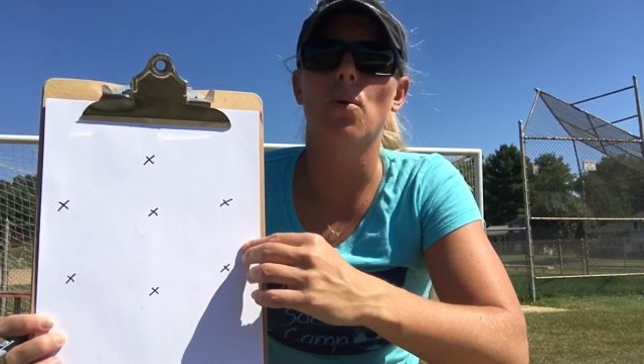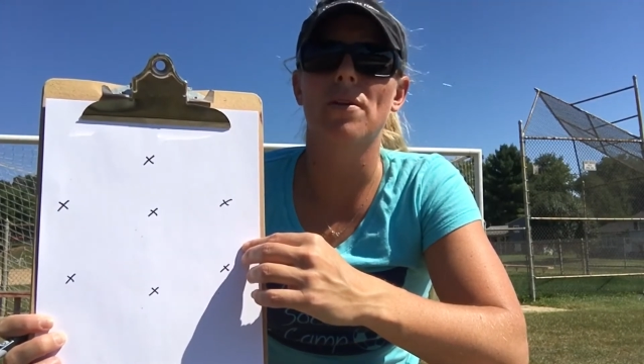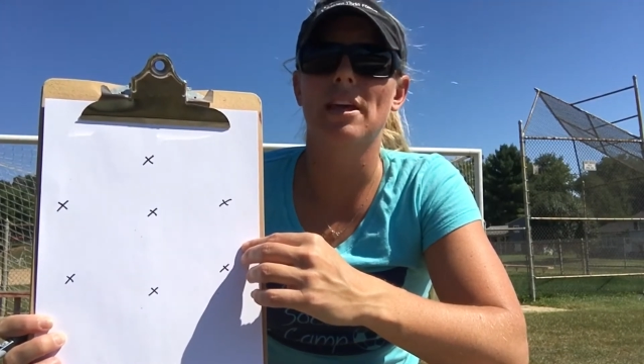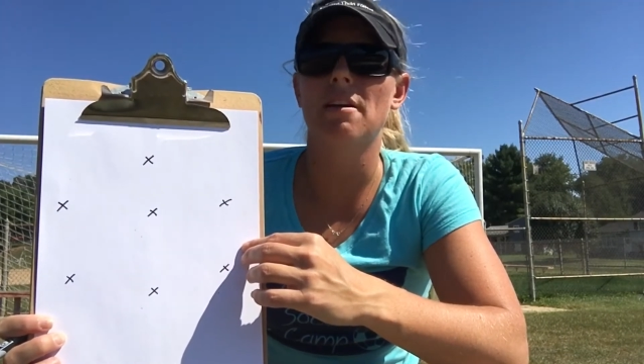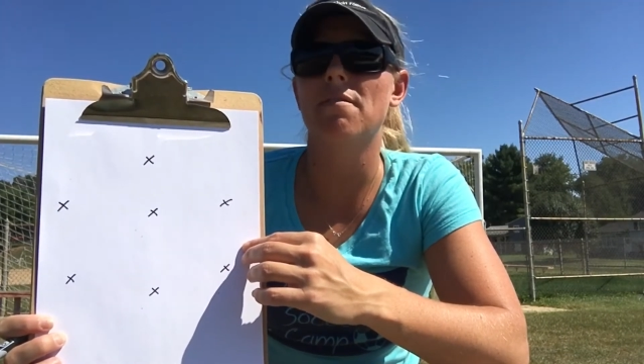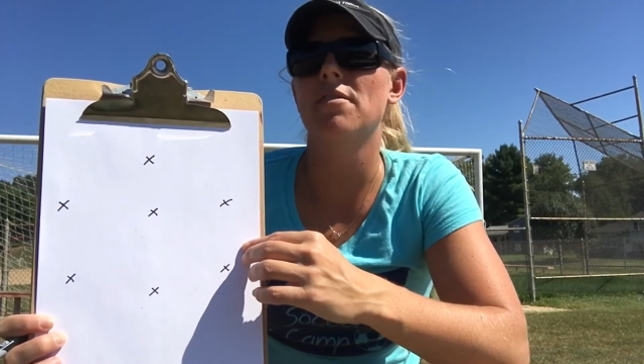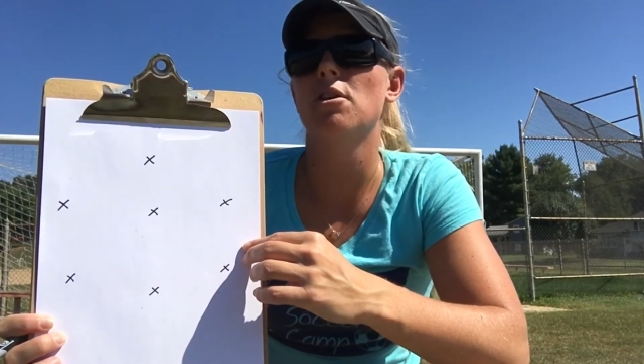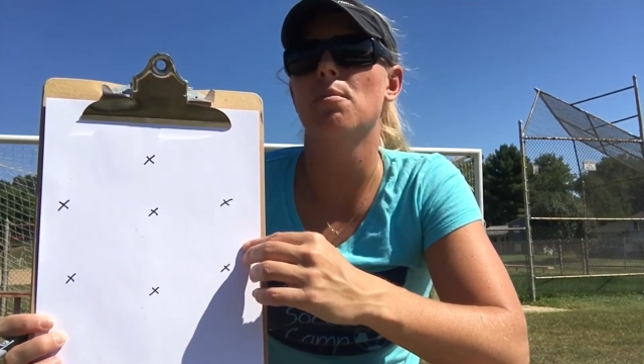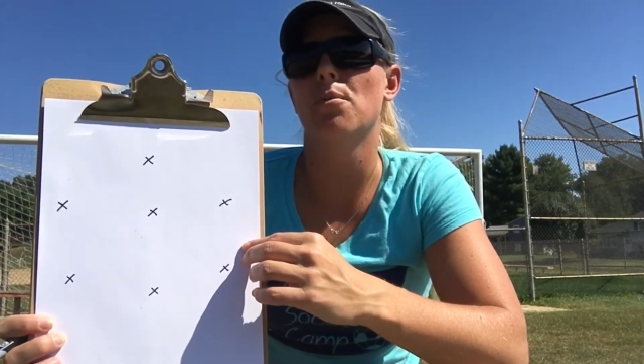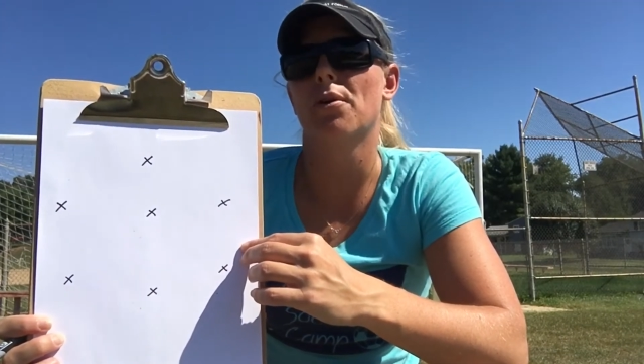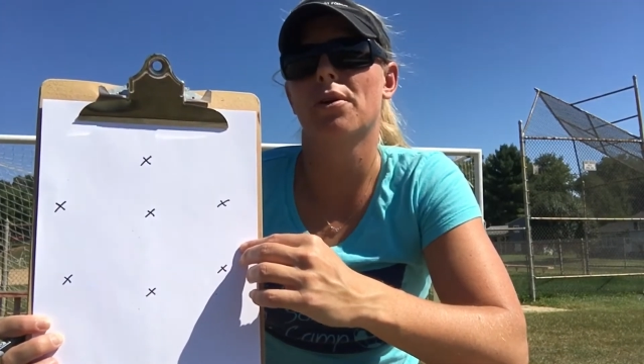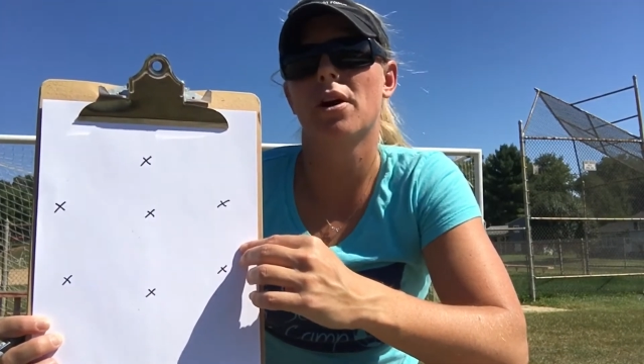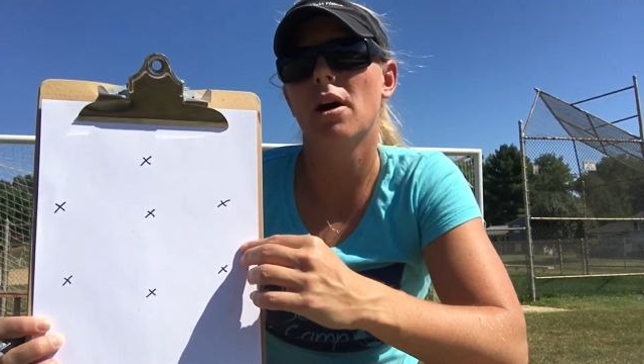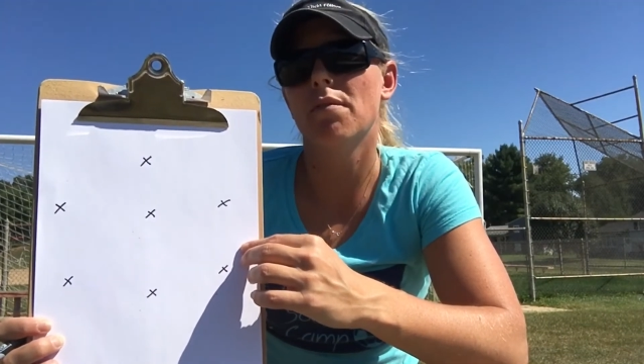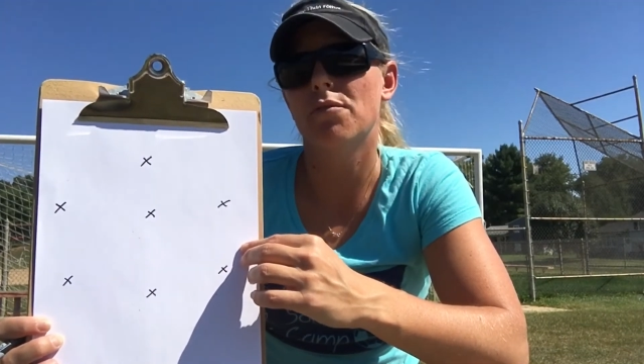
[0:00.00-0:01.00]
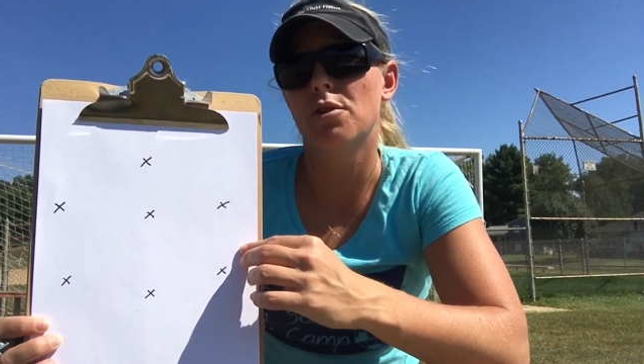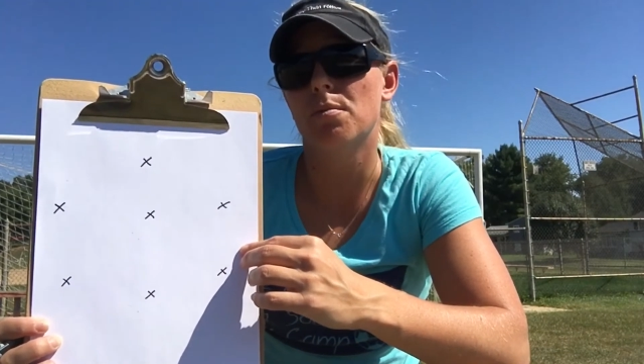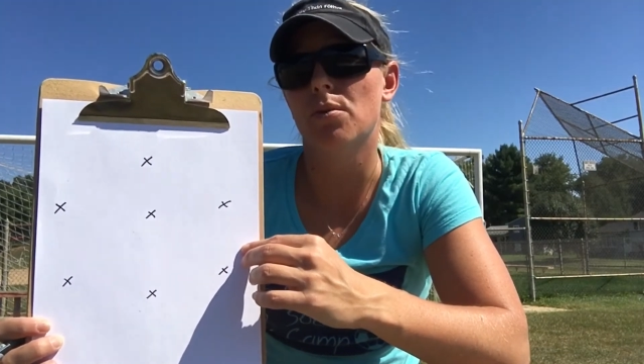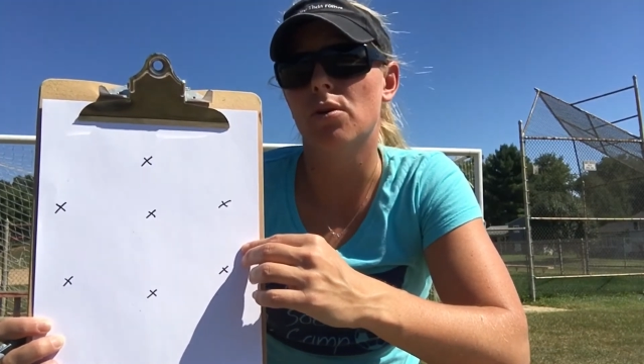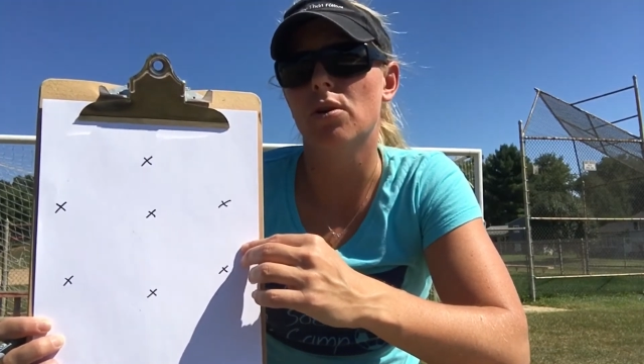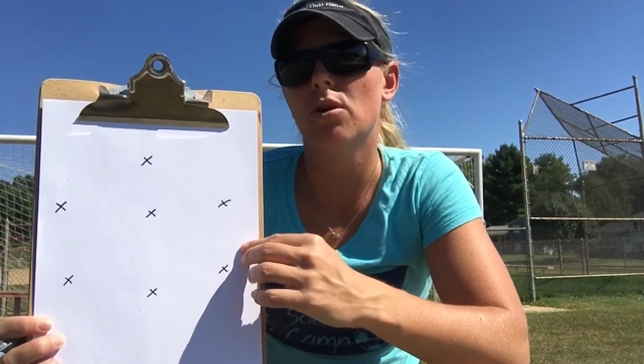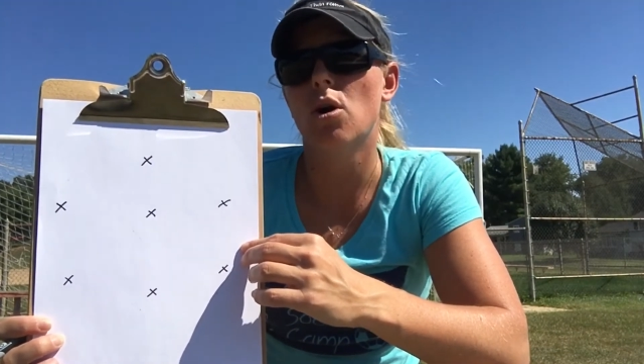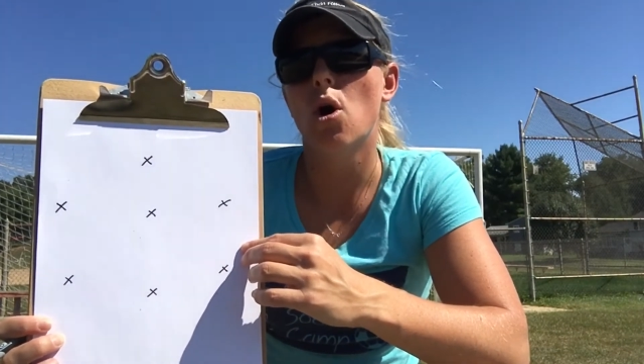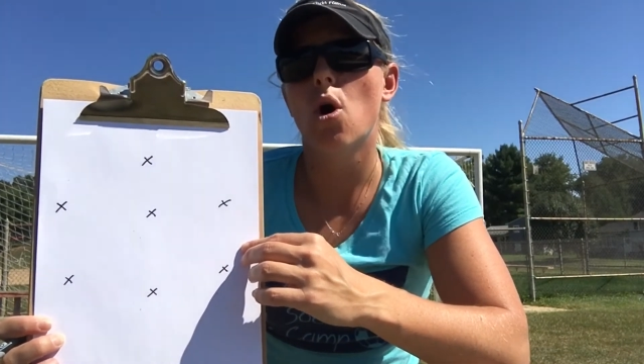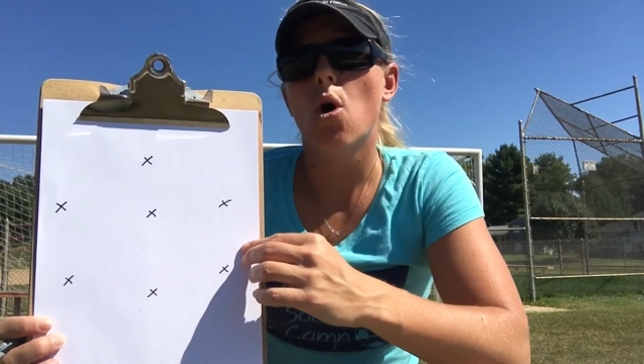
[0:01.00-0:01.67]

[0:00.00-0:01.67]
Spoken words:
where they feel more comfortable?